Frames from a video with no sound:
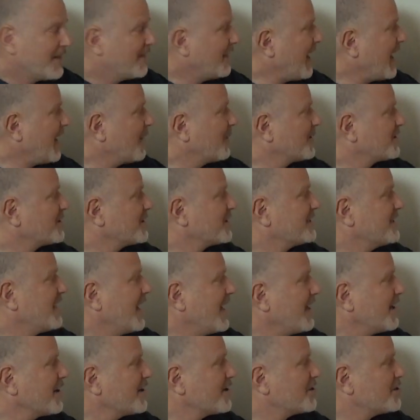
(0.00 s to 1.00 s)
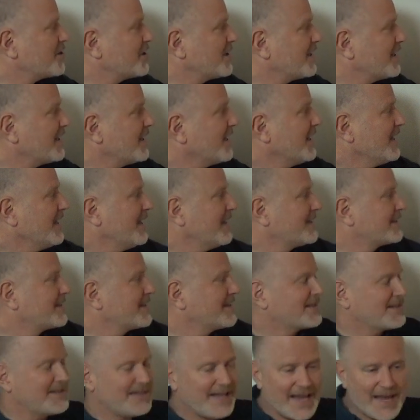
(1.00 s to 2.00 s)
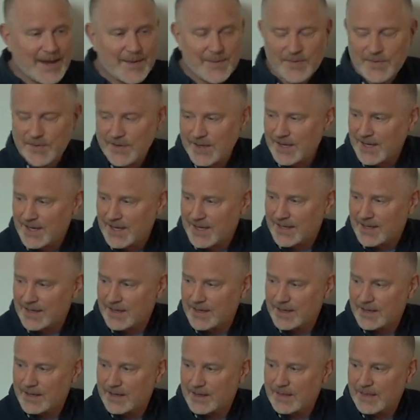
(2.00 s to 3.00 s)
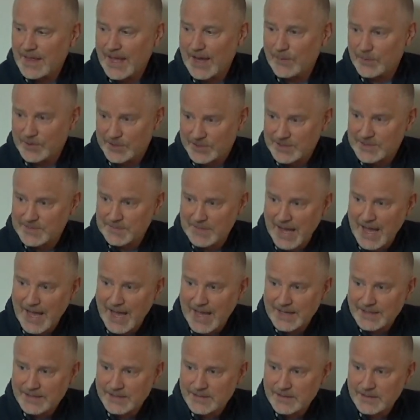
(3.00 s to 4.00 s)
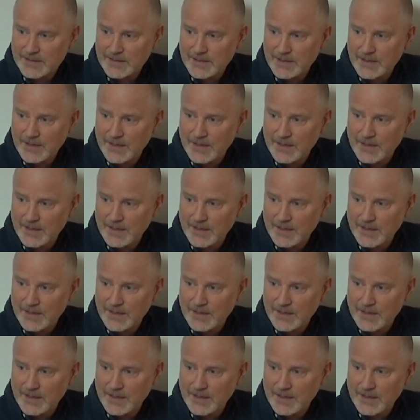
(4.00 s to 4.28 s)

That which is energy is the same thing that which is mass.